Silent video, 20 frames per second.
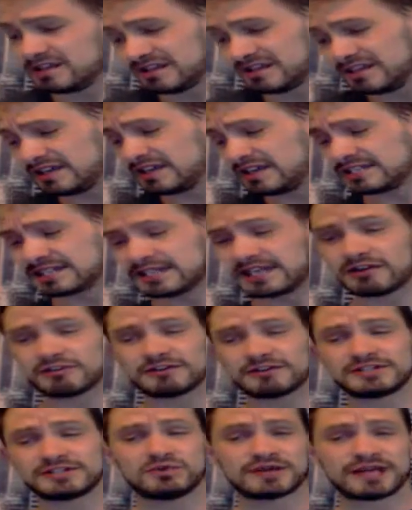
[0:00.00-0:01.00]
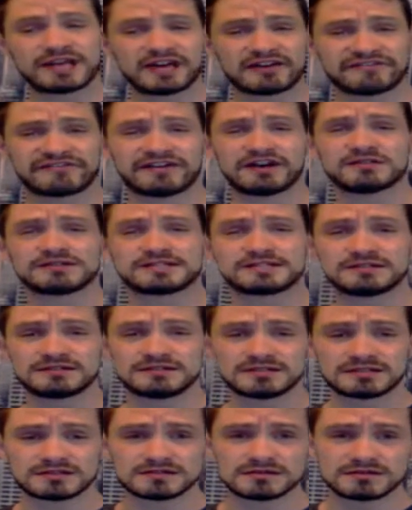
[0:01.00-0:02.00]
You get to carry 2.5
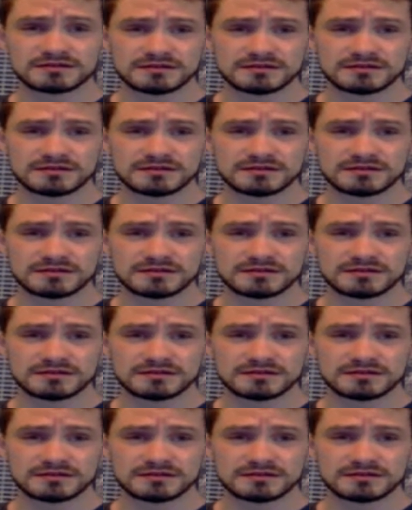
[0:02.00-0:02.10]
ounces